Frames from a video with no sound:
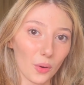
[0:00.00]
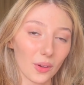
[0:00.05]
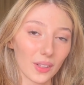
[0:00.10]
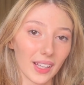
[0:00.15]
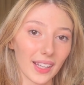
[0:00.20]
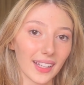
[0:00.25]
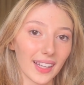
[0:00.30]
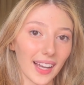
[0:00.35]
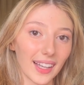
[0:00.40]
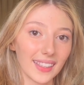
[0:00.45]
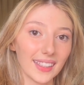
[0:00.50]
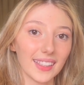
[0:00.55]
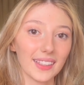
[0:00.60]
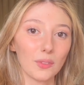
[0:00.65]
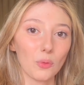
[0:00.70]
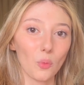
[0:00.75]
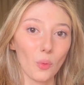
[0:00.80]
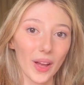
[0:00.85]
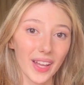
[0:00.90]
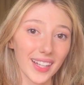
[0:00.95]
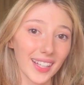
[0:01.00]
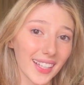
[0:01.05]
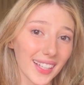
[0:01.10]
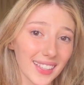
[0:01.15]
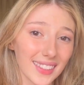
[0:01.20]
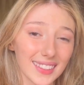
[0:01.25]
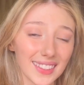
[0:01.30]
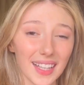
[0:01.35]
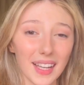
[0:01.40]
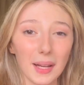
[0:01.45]
Like, I need
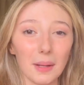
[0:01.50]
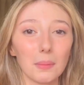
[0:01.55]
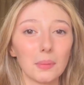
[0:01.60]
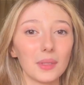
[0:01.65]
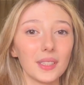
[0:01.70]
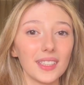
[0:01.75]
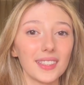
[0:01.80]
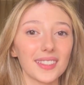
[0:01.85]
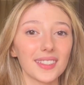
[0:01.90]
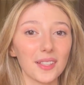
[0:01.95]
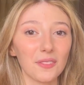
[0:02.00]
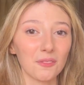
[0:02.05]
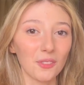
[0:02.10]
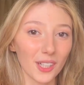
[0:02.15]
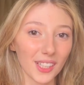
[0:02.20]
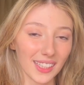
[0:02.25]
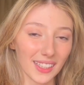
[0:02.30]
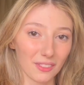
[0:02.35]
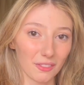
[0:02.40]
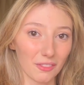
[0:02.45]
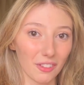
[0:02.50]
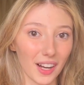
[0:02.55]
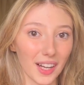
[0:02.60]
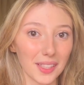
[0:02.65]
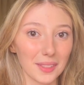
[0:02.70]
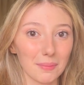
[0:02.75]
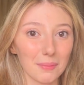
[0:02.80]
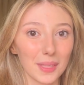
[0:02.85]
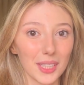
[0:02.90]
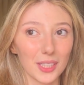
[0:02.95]
weddings. Please someone
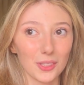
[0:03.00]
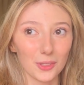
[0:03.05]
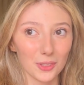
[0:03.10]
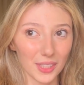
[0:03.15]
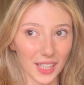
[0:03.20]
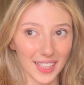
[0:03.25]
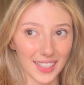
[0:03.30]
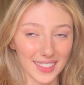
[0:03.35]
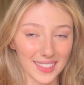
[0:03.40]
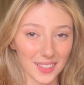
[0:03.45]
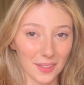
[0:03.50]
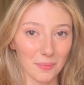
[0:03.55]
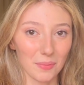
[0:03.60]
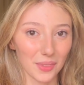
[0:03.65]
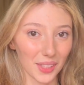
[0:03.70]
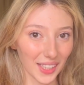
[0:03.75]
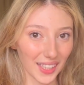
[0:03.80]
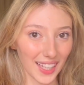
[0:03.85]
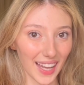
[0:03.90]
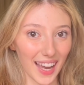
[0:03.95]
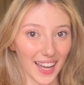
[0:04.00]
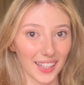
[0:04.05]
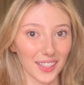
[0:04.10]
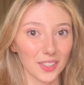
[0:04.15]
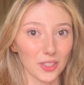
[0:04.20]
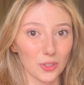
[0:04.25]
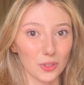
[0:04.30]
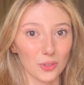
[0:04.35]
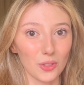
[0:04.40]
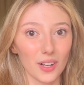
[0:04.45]
invite me to like something
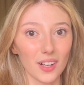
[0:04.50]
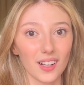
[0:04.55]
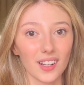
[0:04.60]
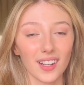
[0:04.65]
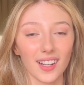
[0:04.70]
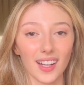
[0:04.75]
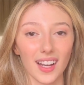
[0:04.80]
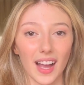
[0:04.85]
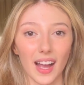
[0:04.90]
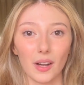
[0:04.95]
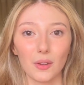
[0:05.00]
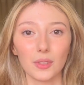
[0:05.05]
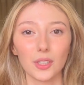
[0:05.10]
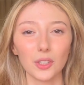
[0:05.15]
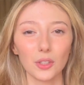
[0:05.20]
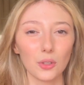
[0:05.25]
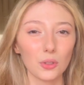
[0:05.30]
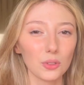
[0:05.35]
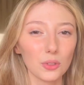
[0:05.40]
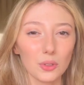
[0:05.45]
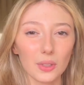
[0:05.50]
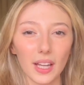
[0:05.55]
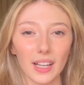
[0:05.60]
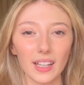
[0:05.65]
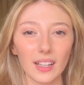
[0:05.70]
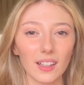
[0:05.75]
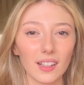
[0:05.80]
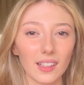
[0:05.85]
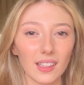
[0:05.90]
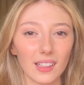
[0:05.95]
extra. I want to go to
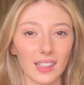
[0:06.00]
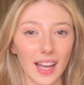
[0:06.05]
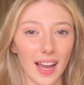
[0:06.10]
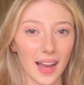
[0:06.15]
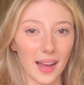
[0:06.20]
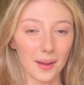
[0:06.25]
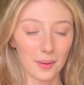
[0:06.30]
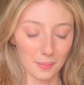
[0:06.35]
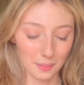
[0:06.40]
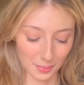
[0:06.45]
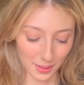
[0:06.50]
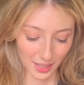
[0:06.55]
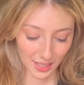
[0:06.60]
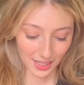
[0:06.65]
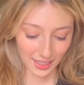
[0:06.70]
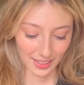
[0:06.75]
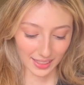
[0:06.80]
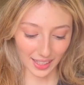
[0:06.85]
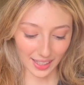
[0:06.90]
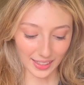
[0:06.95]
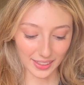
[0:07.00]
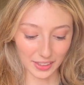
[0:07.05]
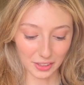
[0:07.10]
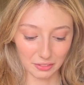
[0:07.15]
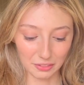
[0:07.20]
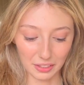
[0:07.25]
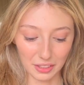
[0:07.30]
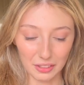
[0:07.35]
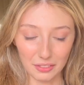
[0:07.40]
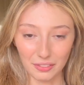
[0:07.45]
like a glam kind
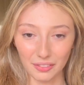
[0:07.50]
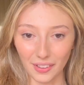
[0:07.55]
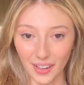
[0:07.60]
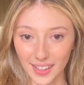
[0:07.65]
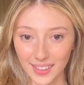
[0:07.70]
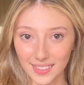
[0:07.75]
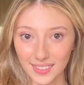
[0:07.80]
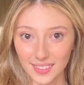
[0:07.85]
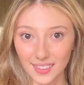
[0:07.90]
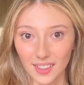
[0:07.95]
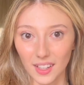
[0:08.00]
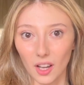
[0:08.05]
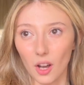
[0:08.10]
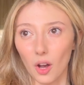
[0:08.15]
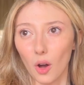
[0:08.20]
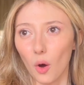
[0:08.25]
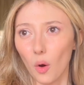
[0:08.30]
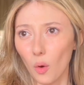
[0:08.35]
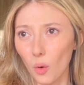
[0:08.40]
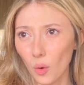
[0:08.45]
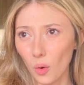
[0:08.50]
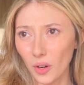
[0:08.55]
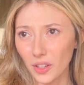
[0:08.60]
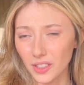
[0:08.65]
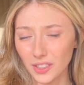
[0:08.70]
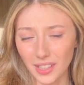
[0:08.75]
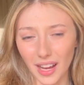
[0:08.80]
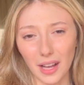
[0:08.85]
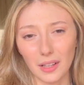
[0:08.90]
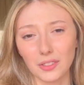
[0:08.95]
of event.
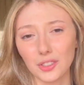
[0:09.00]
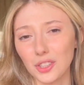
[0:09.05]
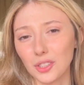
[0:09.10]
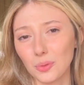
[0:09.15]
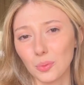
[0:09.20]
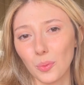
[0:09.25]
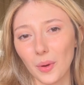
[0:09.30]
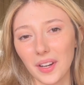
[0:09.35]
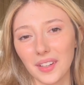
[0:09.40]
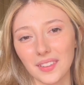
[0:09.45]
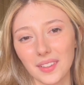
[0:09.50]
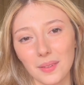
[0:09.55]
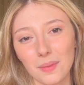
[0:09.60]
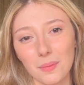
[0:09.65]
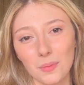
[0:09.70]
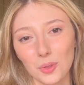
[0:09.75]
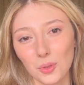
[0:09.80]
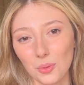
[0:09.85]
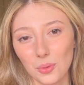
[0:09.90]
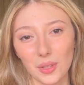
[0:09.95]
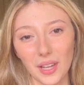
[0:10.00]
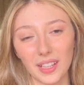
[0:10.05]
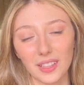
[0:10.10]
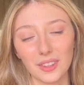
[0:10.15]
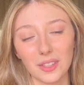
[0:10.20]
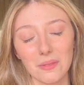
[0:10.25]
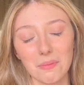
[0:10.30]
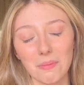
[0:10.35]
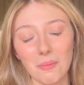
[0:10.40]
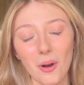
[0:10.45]
Or I'll just wear them to
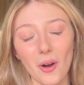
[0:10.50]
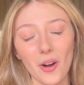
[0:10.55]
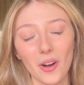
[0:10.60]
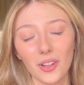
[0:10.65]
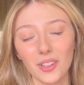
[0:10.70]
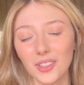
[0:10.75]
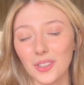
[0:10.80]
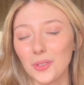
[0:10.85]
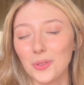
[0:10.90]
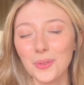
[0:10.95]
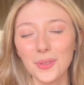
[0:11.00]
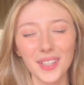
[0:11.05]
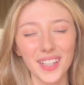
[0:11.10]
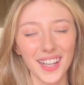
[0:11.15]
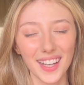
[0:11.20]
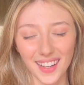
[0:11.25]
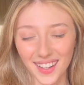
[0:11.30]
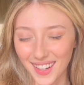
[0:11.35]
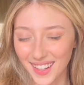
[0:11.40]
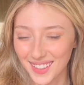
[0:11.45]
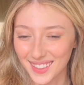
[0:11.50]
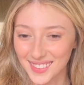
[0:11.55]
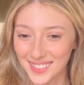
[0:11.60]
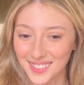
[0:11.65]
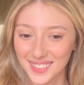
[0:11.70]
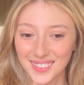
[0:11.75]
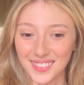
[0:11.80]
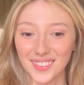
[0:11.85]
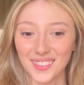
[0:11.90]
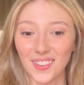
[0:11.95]
like the mall. Who
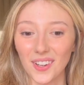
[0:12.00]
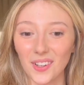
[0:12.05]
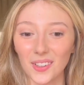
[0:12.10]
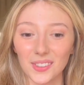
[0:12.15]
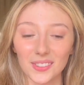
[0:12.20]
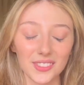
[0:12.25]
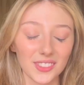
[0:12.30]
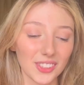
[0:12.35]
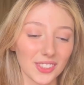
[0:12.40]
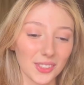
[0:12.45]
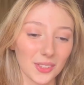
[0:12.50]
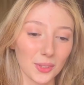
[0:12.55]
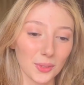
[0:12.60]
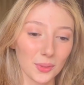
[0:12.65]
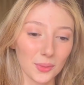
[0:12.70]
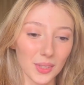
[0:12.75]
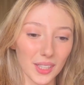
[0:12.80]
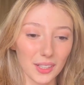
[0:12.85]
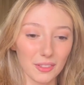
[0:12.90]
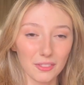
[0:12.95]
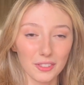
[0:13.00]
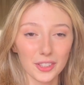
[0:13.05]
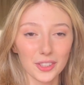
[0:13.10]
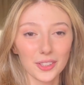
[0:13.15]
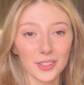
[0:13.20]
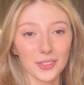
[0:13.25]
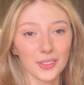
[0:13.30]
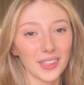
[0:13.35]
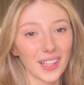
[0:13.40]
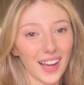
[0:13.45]
cares, you know, just do whatever
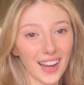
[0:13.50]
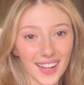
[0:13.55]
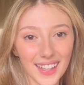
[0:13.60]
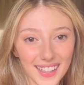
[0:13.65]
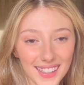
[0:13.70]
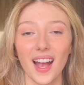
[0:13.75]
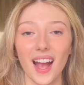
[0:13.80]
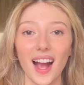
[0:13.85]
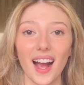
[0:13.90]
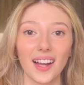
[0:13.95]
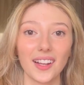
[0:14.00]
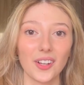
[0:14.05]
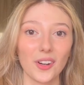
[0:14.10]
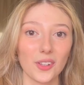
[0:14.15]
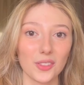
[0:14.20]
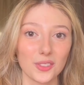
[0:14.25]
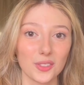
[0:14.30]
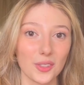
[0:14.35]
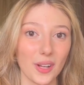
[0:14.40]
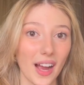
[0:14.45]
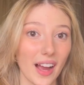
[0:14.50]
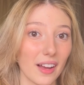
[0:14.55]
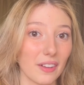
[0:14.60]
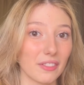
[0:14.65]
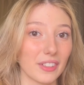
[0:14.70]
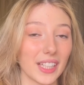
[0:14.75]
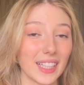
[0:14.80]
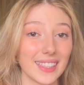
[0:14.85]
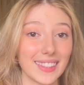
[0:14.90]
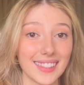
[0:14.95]
you like. I also
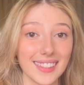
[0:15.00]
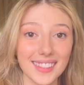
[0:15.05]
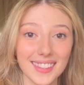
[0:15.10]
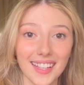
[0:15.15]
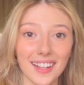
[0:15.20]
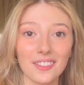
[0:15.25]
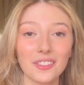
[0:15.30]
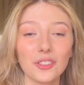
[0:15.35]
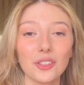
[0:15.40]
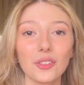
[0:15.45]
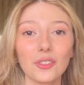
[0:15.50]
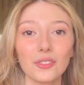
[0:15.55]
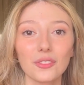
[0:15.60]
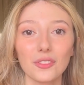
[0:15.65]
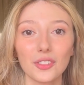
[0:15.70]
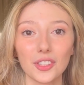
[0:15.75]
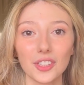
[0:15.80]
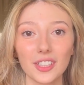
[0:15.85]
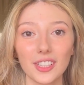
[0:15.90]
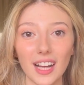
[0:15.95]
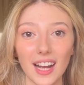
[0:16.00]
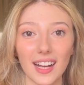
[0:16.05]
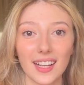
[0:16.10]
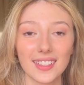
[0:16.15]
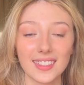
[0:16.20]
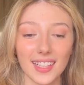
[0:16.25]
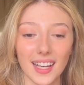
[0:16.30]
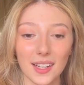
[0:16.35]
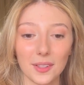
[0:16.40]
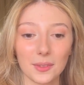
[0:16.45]
have a discount code for you
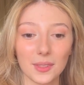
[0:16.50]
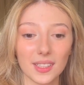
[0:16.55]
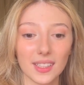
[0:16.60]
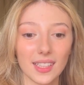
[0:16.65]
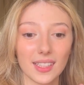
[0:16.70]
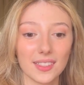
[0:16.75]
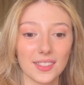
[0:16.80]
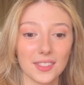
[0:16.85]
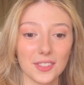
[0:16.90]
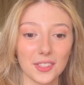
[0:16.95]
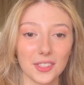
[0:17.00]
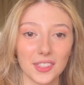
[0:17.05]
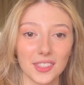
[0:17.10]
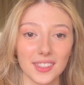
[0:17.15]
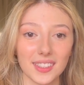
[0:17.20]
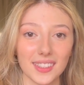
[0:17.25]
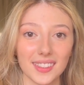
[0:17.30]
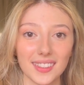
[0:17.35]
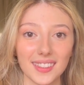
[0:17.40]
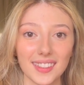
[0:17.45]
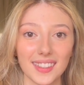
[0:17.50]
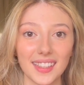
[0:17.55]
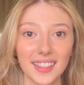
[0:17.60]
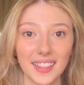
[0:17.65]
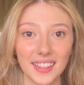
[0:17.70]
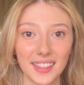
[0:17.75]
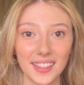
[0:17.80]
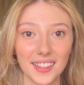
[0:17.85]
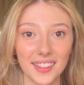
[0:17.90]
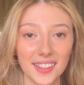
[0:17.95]
guys. I will insert it
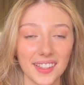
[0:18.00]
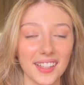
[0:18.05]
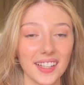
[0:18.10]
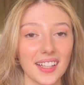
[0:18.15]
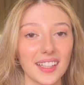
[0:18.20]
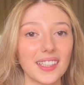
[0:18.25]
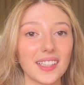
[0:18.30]
here.